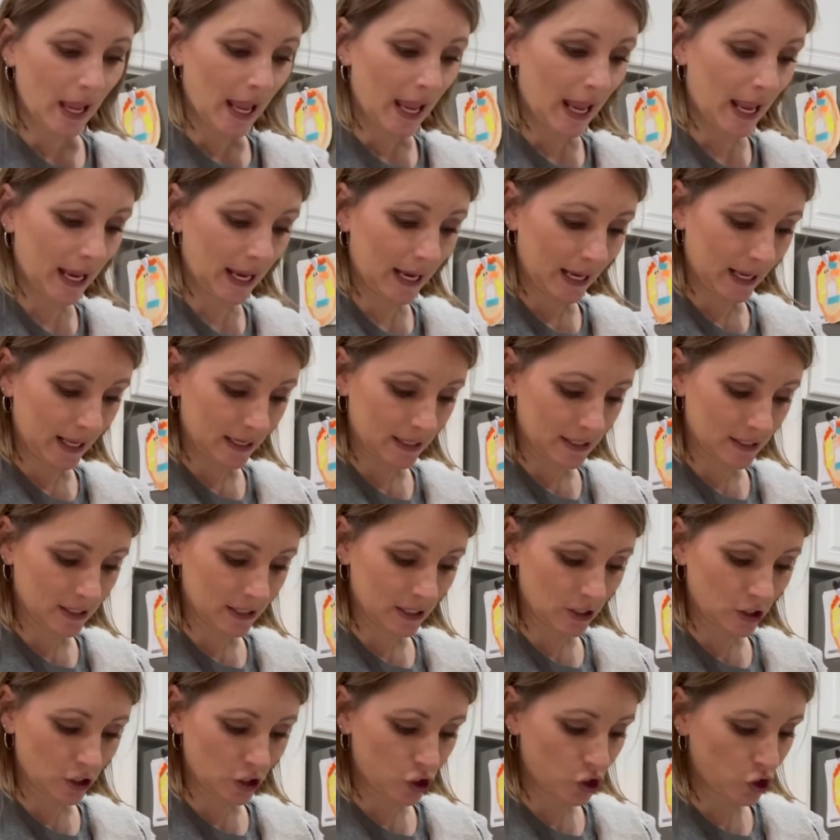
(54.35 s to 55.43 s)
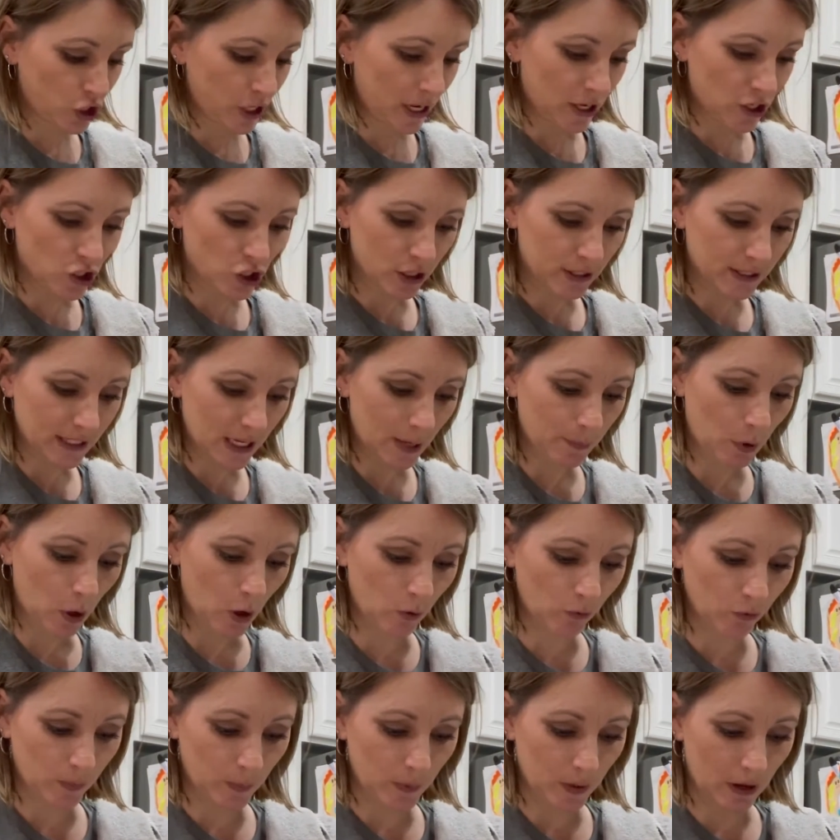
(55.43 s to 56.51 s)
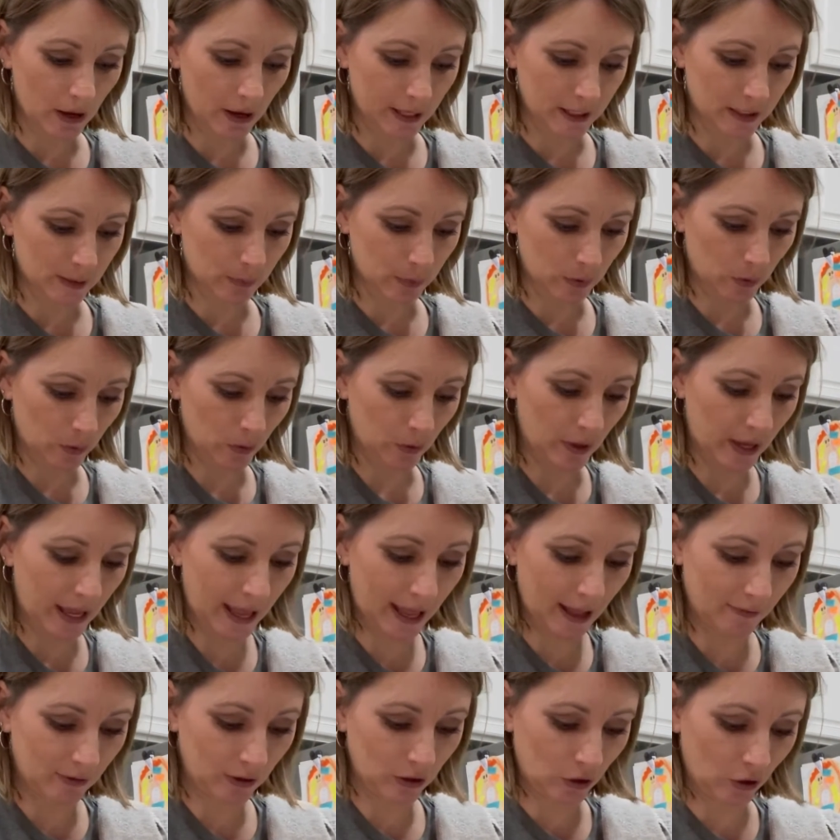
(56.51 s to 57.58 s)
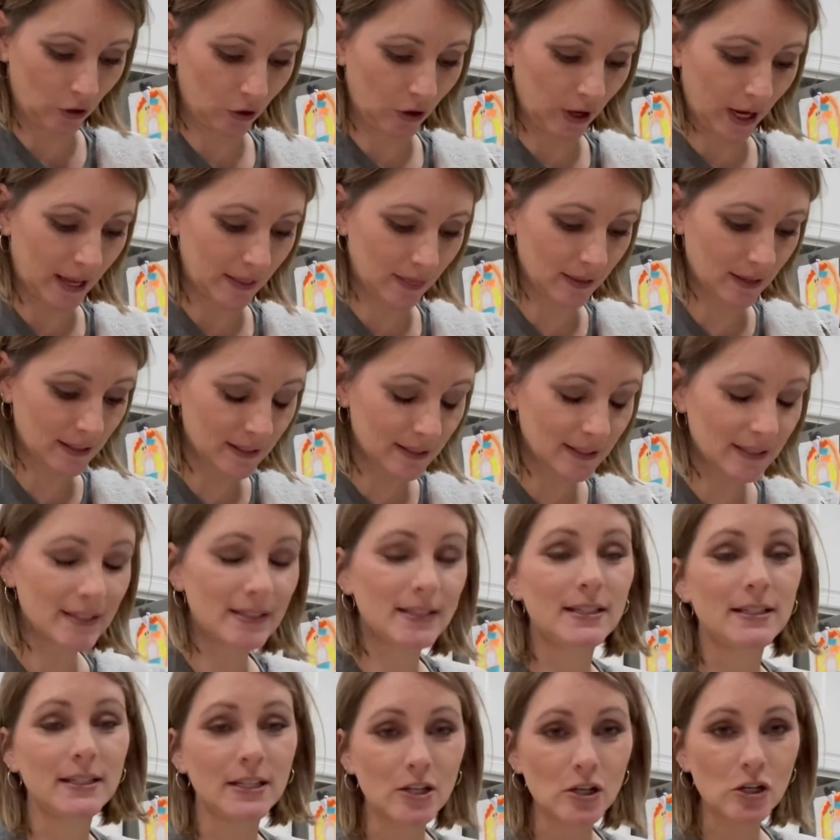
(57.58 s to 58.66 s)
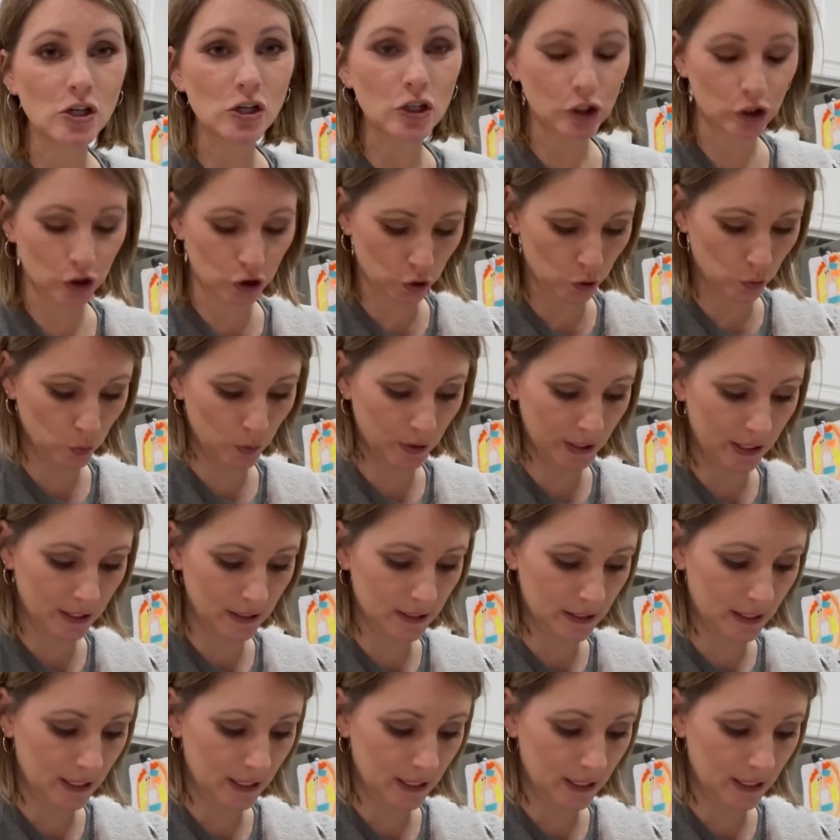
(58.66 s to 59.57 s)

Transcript: and she had just come home from the hospital having her, and this dear sweet